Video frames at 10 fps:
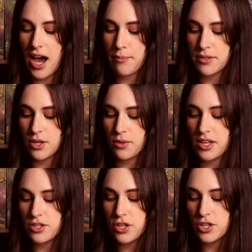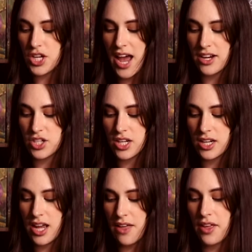So the search action,
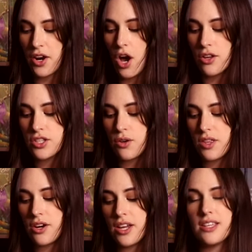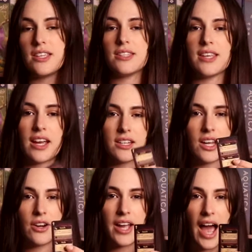and then also there is a
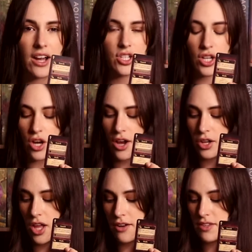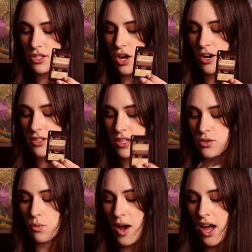secondary action on a lot of these cards as
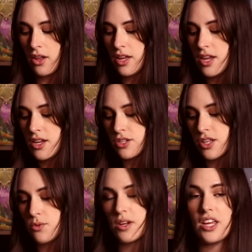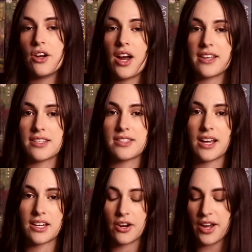well. So this one here has a
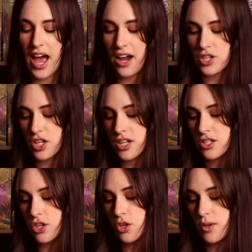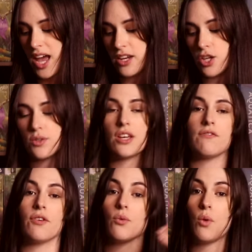secondary action, so you can use it
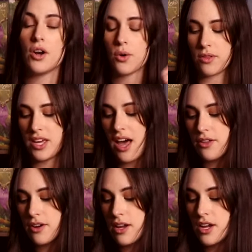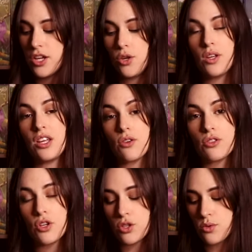for one or the other. You could either
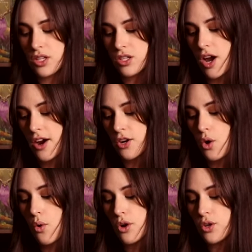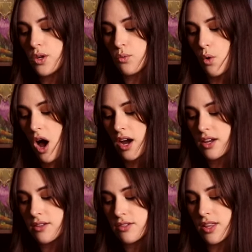search with this card, or you could walk.
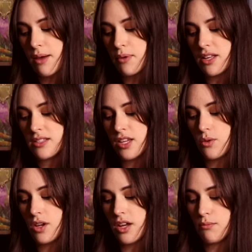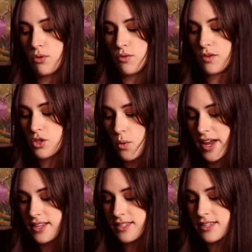So that means that you could move
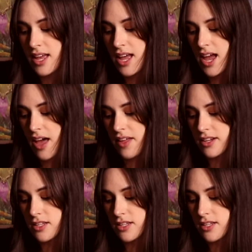twice, and then